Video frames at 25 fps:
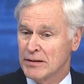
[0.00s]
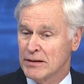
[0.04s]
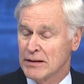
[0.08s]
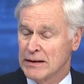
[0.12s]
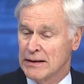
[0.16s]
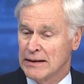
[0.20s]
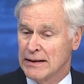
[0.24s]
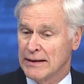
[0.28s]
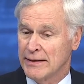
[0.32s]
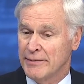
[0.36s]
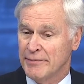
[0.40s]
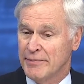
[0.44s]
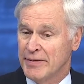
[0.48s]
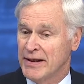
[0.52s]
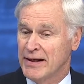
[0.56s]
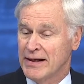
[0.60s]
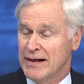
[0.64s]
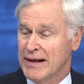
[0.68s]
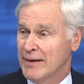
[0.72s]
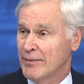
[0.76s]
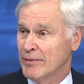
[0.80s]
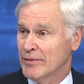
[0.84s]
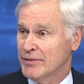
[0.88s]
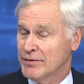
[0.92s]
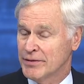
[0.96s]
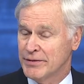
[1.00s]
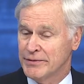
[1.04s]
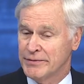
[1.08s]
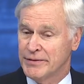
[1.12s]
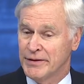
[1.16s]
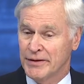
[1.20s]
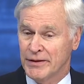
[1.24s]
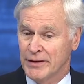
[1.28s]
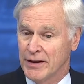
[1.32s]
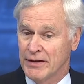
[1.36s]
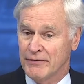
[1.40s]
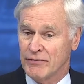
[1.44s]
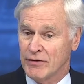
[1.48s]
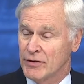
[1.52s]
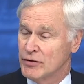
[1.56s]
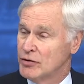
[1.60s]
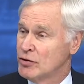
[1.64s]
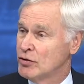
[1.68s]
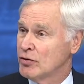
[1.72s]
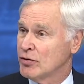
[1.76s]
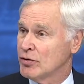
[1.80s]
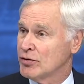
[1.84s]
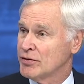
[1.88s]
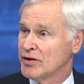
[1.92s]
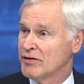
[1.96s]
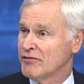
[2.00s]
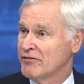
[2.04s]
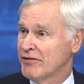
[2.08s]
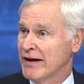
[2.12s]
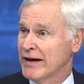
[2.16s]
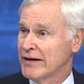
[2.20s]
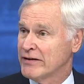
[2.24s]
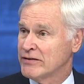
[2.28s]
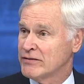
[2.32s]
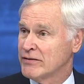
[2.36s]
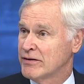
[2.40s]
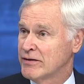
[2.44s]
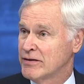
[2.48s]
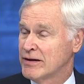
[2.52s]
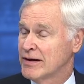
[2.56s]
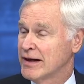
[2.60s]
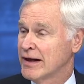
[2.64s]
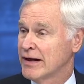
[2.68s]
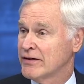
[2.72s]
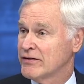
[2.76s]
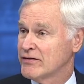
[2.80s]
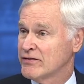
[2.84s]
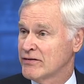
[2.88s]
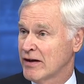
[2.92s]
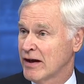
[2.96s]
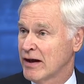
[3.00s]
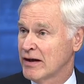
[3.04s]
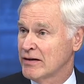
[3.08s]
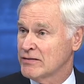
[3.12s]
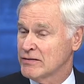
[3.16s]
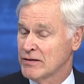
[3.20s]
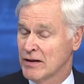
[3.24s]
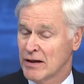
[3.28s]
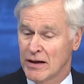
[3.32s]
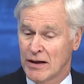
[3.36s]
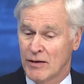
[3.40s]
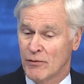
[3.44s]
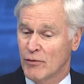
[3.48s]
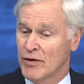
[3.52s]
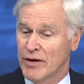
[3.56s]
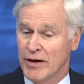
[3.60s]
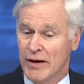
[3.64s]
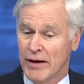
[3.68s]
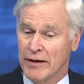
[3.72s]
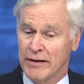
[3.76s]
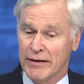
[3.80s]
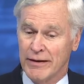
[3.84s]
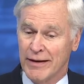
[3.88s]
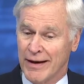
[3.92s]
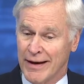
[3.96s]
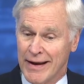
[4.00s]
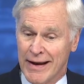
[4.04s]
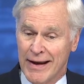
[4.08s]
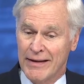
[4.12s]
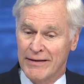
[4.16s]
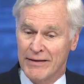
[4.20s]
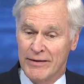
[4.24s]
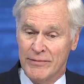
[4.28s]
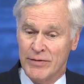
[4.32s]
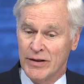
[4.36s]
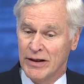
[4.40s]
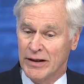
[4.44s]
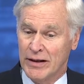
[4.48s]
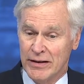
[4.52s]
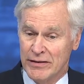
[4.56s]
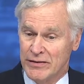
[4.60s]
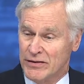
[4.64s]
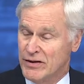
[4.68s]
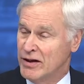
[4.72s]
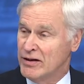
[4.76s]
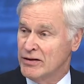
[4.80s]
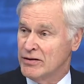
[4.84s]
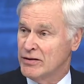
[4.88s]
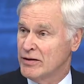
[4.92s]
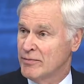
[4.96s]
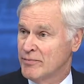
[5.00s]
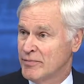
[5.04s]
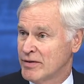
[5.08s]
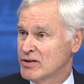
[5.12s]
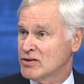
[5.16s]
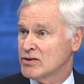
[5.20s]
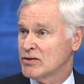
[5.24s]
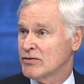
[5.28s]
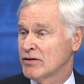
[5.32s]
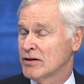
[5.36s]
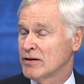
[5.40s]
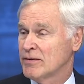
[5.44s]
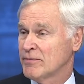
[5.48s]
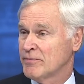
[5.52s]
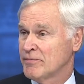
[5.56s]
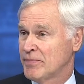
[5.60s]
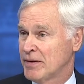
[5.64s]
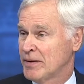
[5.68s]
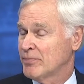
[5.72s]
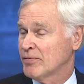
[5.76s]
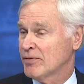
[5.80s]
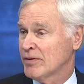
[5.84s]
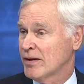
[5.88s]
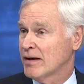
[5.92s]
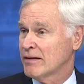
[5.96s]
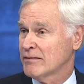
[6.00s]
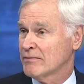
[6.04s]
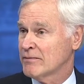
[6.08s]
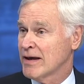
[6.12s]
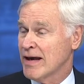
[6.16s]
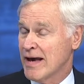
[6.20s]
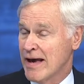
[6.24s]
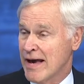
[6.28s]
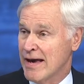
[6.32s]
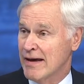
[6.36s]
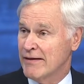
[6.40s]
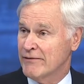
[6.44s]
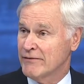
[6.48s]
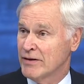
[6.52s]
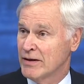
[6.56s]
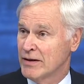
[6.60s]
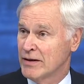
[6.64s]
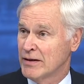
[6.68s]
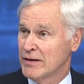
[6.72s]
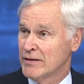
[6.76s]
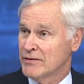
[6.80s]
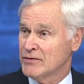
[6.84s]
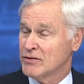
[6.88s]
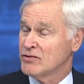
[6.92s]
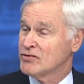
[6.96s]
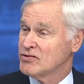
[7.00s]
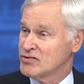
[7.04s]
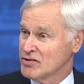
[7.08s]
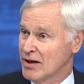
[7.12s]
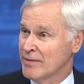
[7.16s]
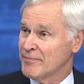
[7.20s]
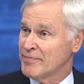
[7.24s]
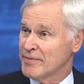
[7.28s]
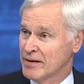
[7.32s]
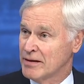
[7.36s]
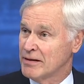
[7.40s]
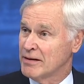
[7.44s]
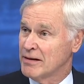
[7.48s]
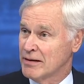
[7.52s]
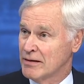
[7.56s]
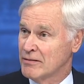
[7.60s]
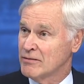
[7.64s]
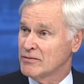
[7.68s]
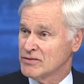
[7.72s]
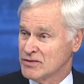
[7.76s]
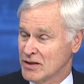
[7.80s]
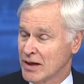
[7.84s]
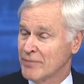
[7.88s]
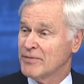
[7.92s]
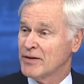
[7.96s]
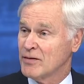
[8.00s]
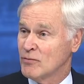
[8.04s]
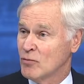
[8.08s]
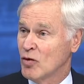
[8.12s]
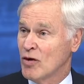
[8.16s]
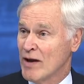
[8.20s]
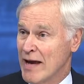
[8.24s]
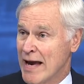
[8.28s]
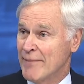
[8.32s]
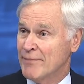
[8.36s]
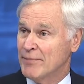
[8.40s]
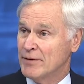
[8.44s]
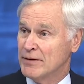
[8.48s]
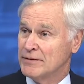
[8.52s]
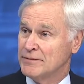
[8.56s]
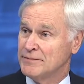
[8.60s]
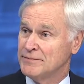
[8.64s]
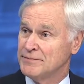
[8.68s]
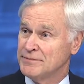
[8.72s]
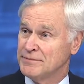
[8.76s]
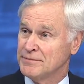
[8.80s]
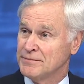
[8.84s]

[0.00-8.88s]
uh, being able to deliver a nuclear device to the United States. We're not going to allow them to continue to mistreat people like they have. So something, something will happen. Yeah,